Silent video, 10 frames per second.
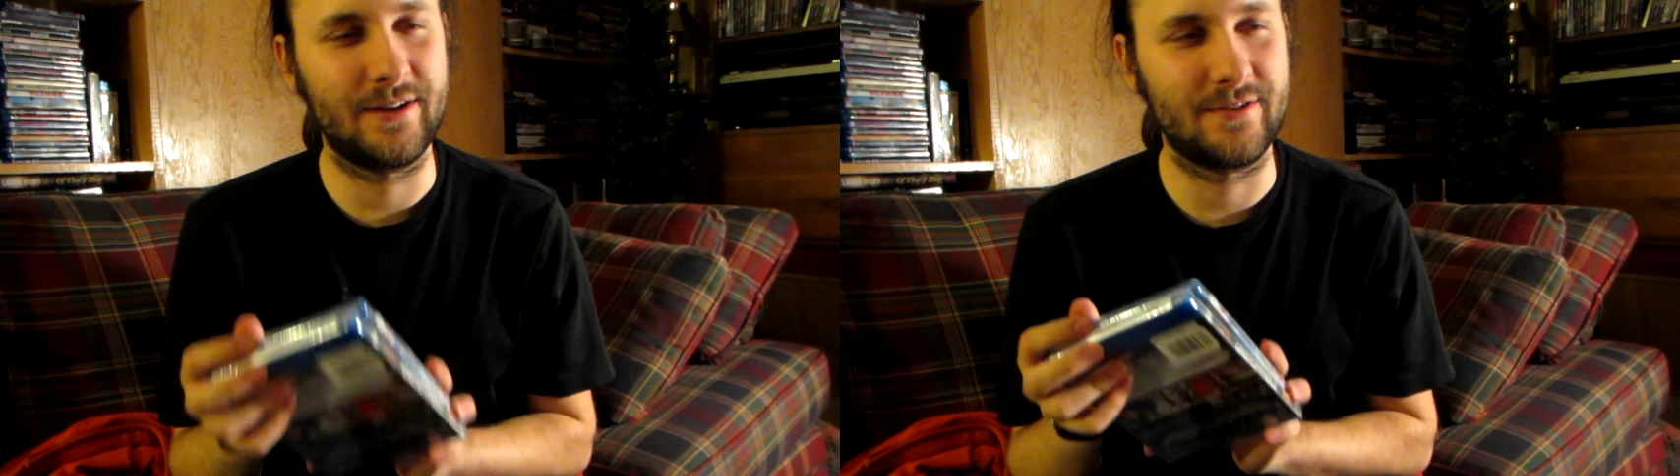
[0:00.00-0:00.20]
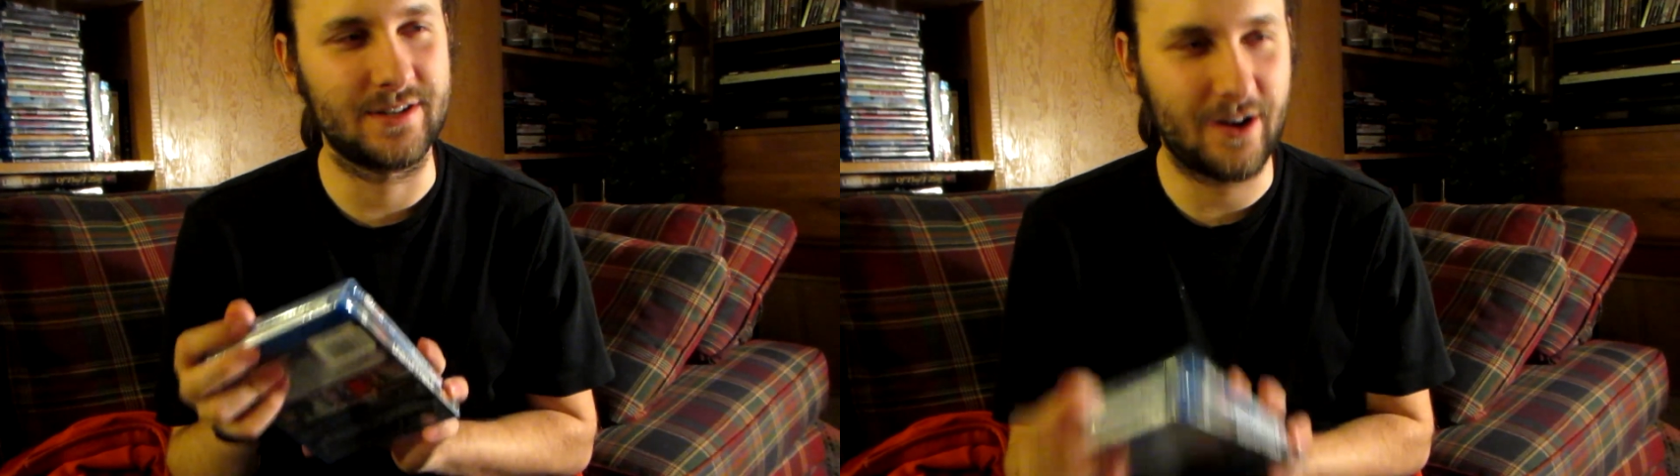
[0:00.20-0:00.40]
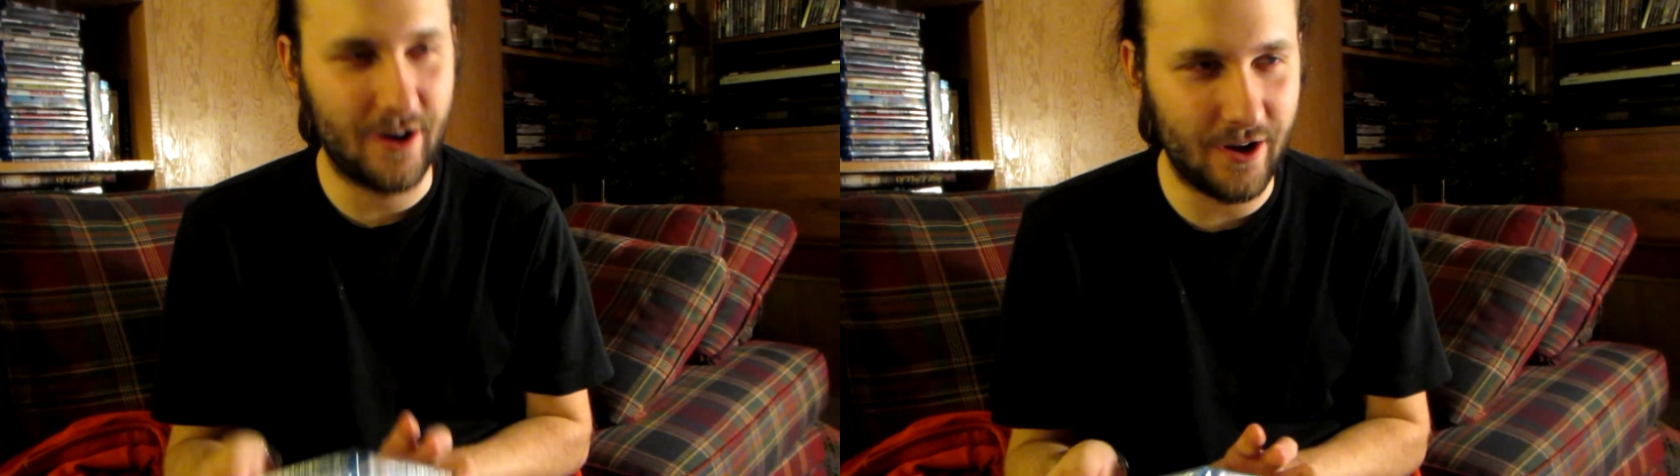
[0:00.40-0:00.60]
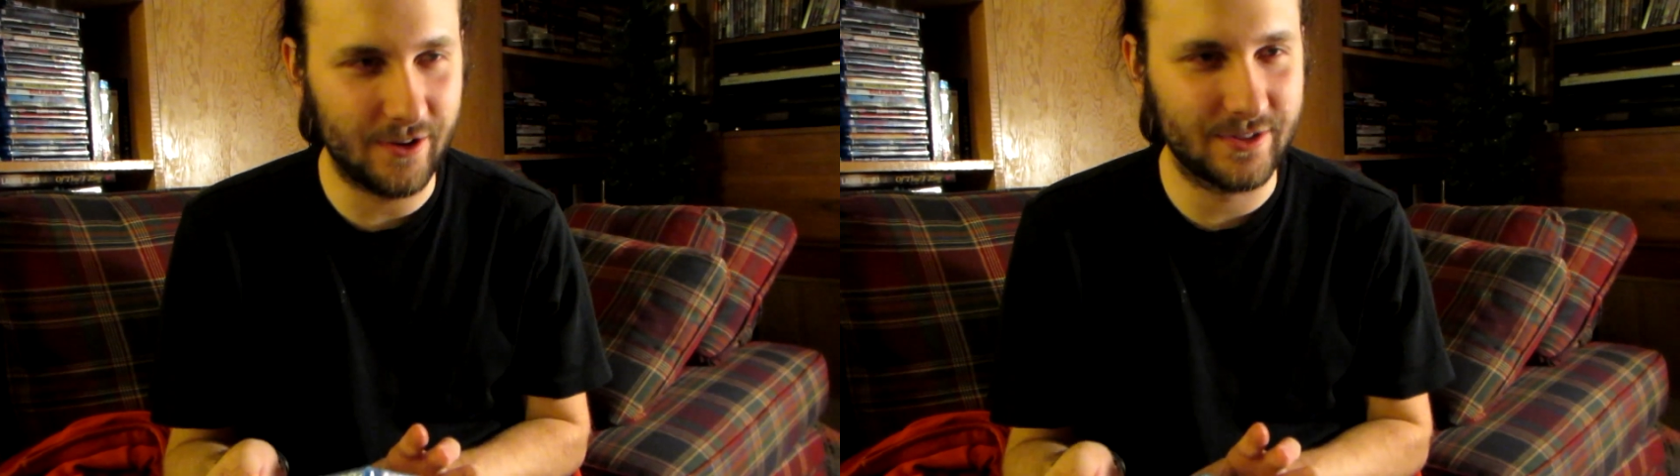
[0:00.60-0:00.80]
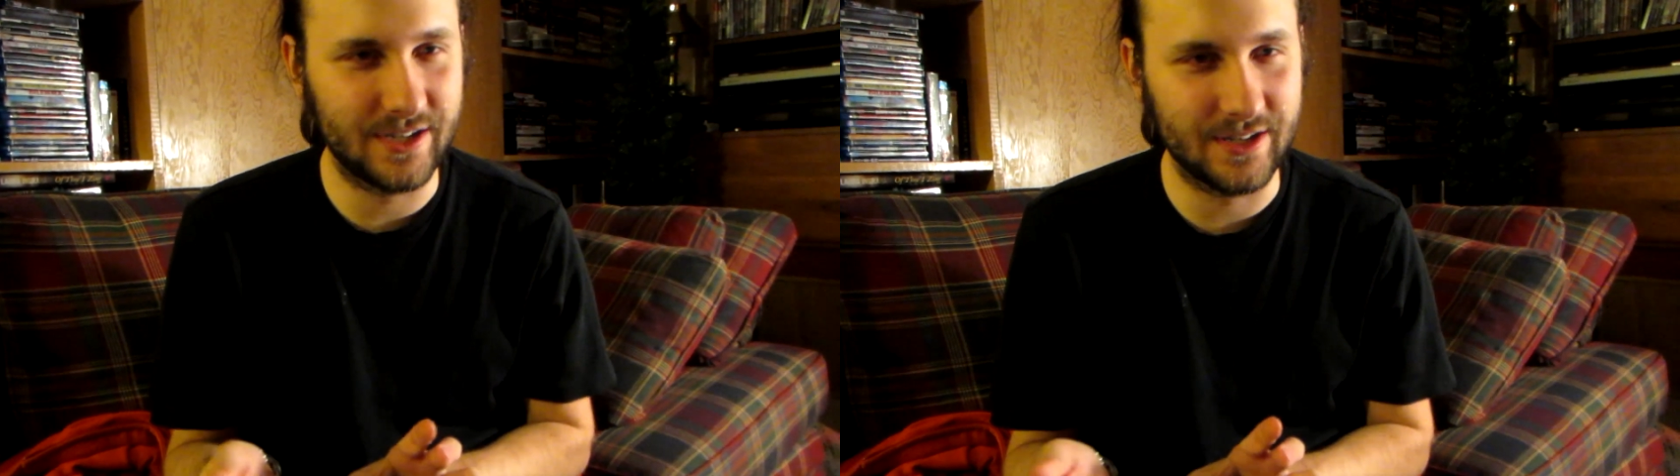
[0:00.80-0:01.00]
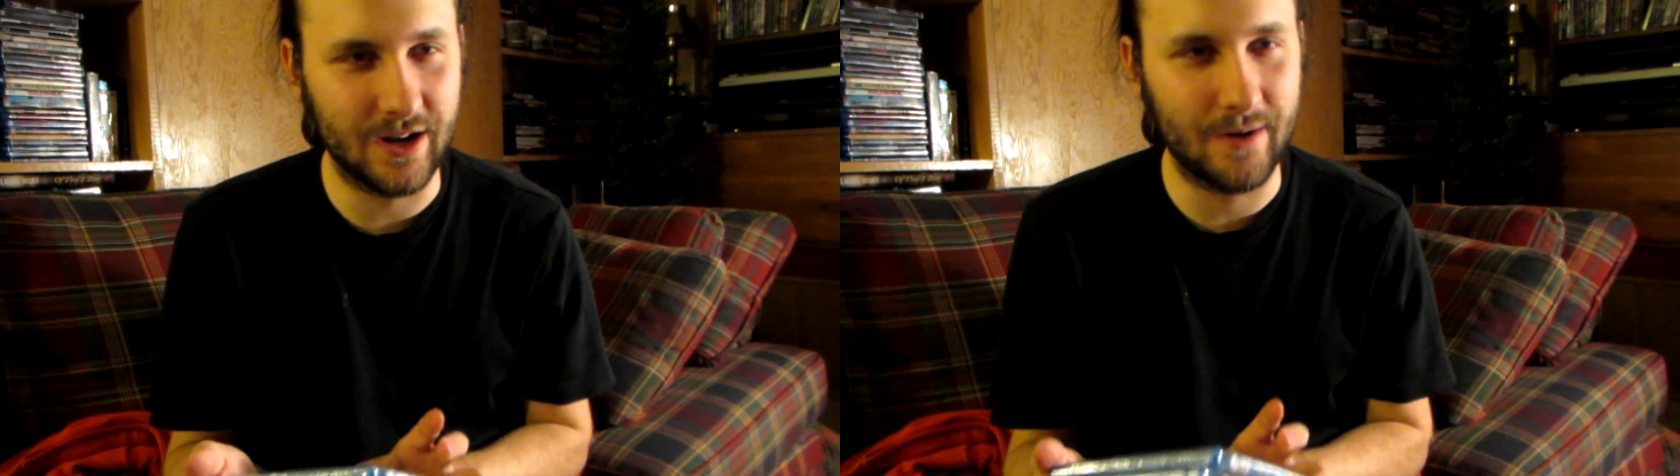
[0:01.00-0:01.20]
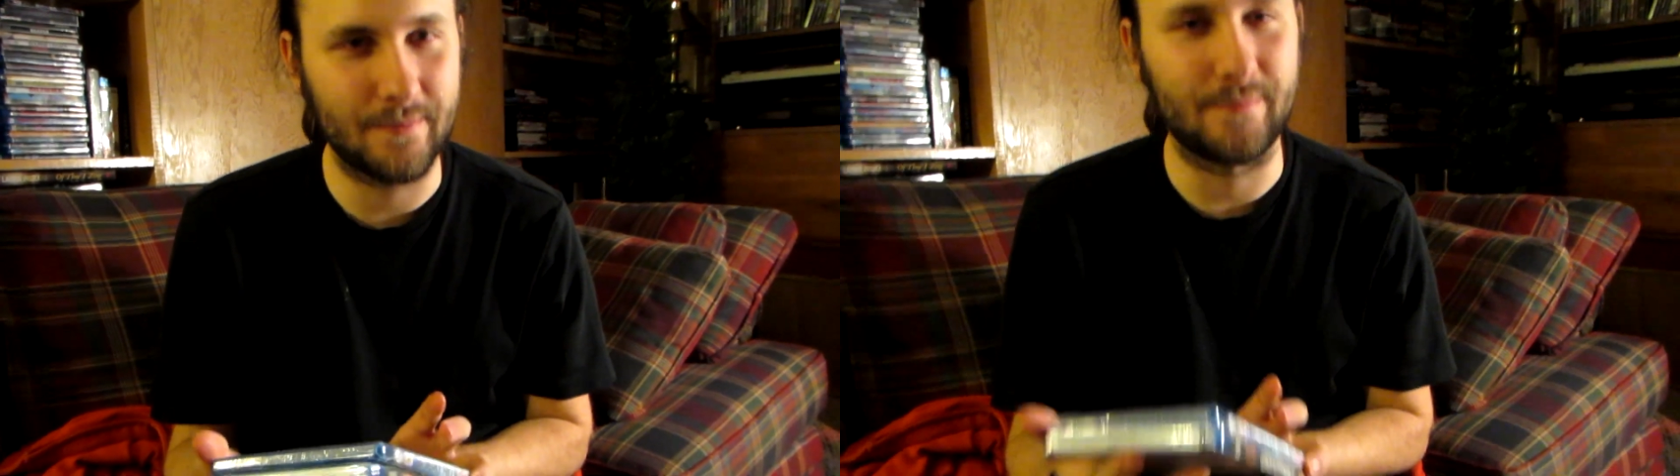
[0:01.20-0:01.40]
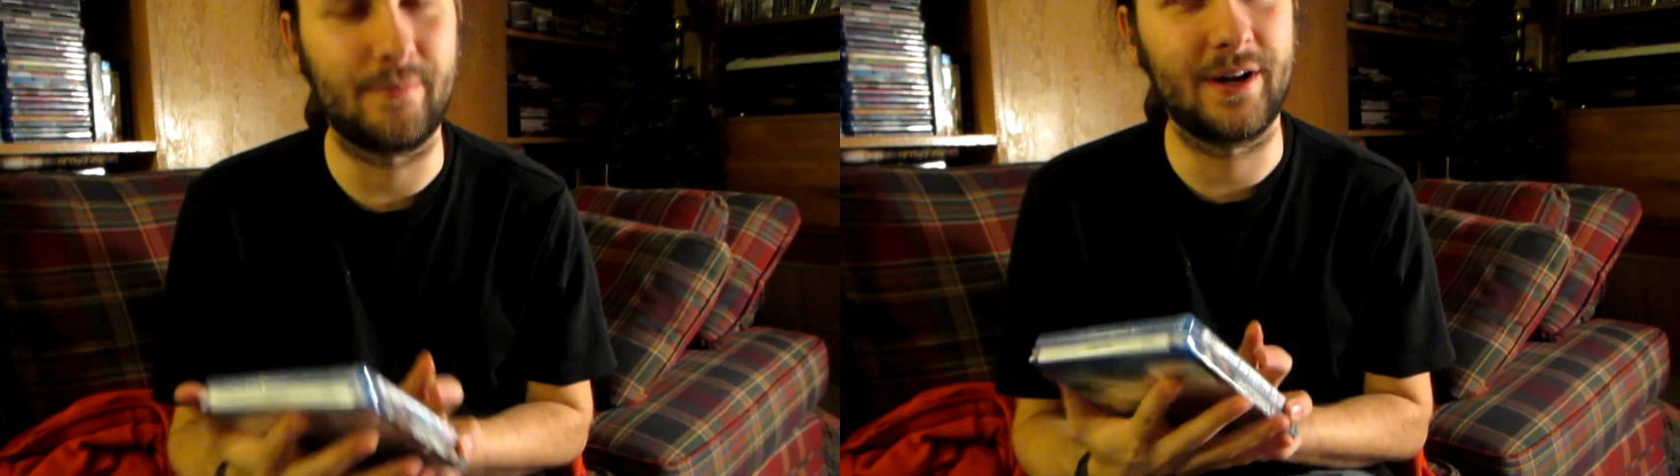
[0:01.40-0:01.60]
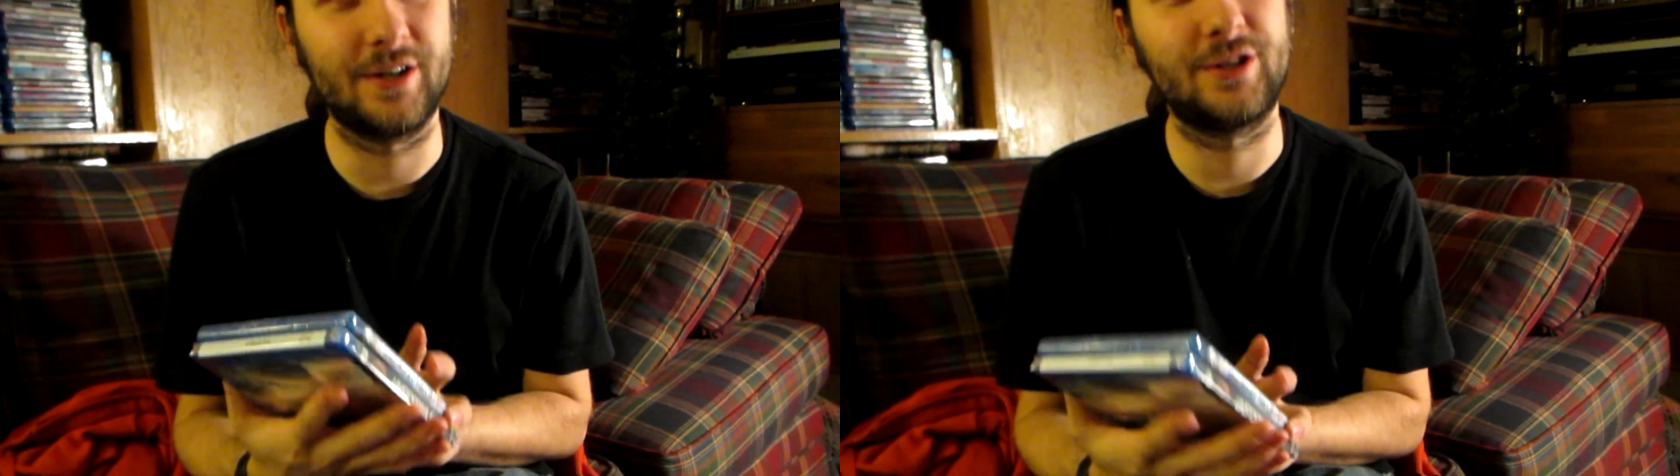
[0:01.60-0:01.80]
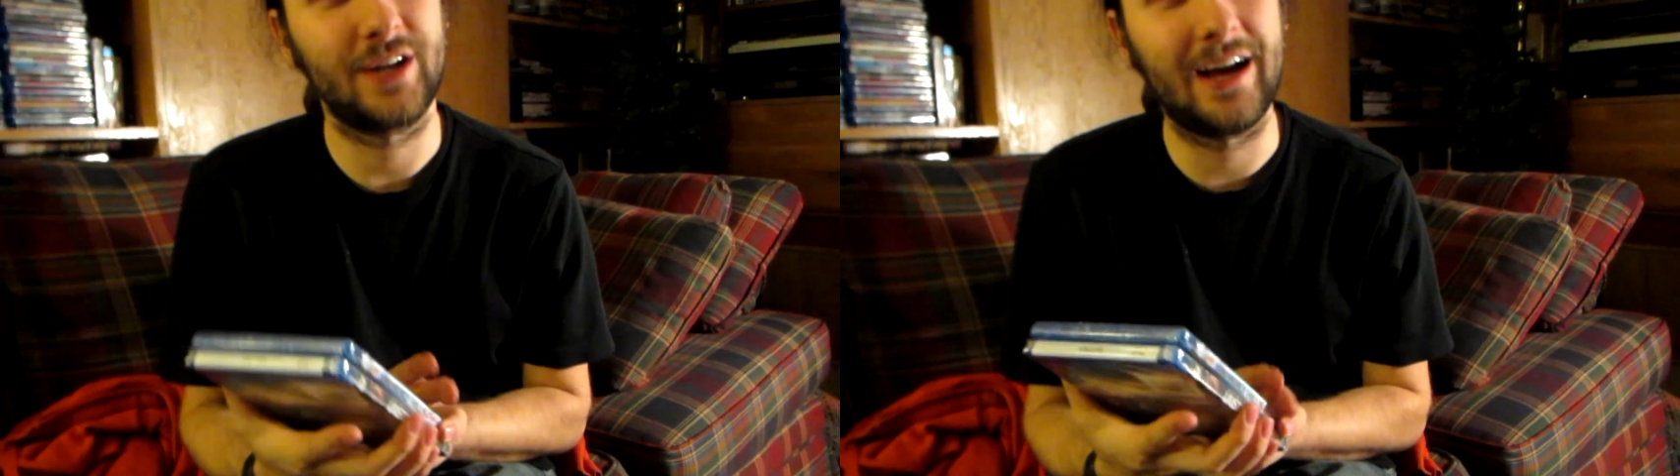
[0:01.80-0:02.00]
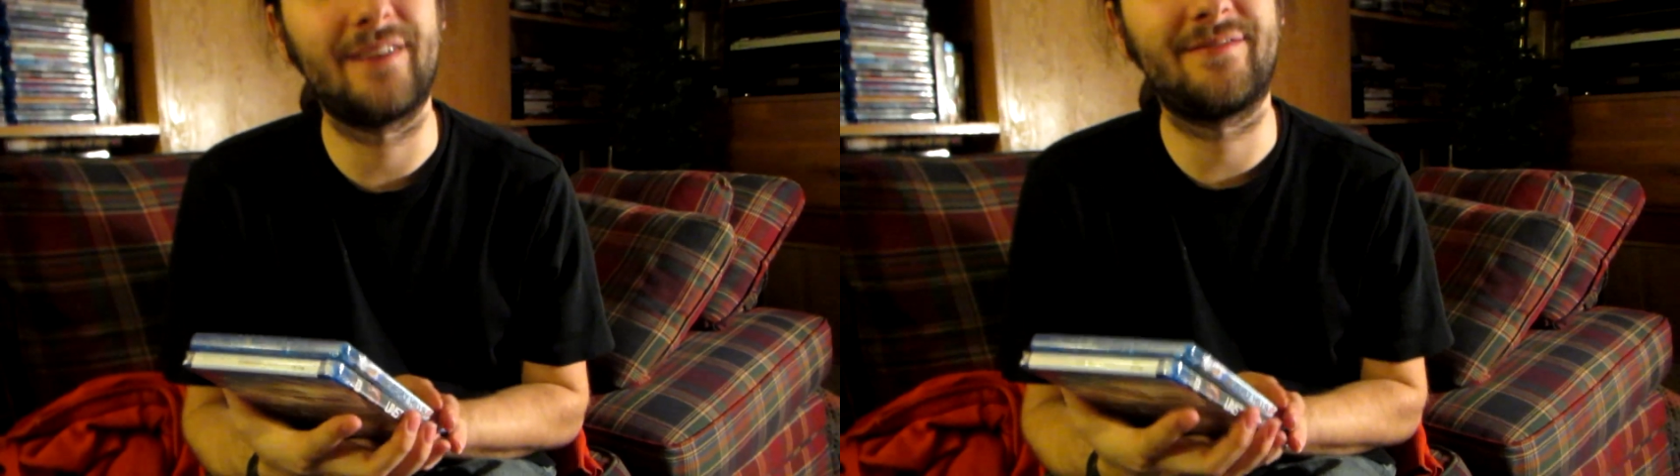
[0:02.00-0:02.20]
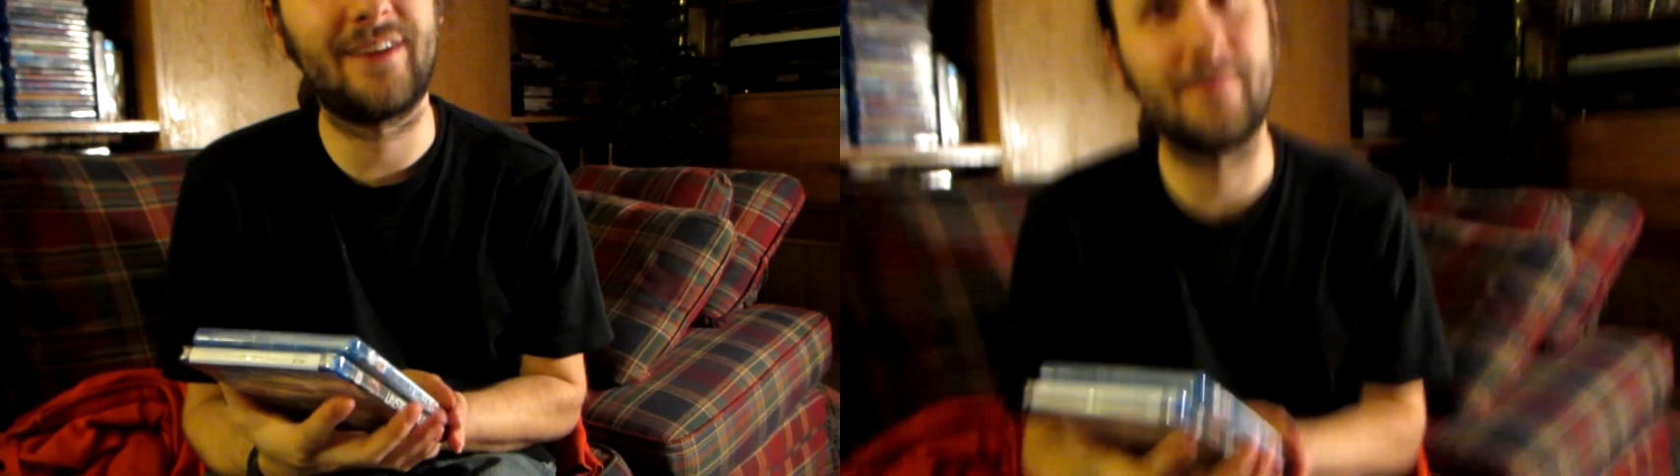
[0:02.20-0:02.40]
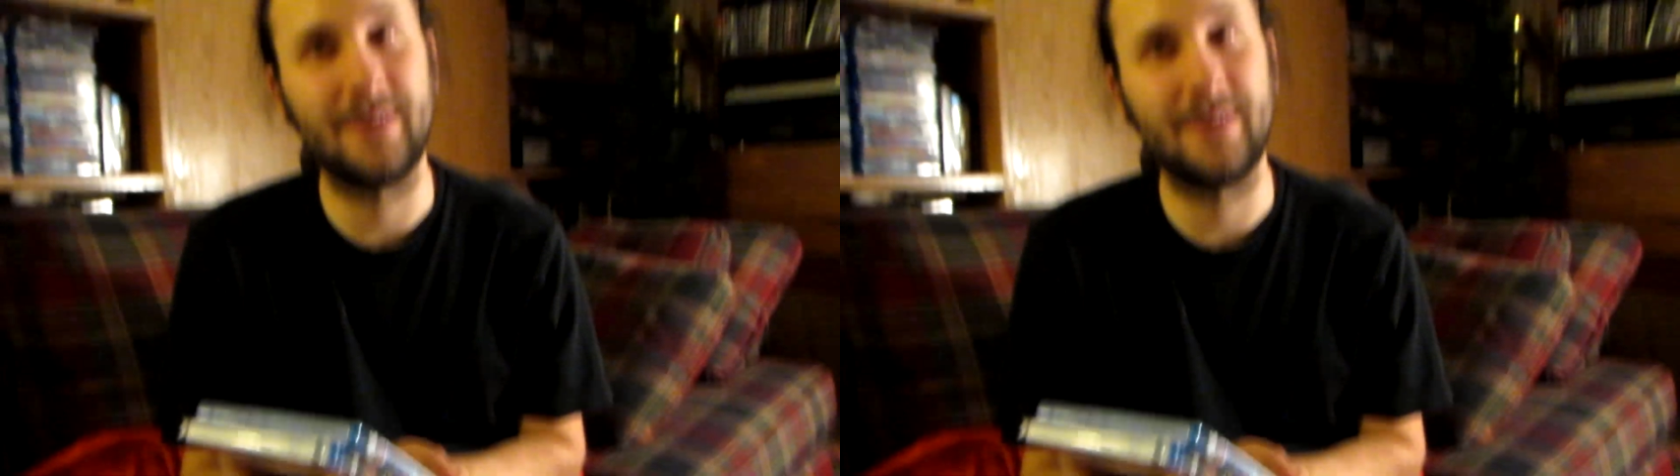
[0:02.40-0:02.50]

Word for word: it was all dinged up, but John found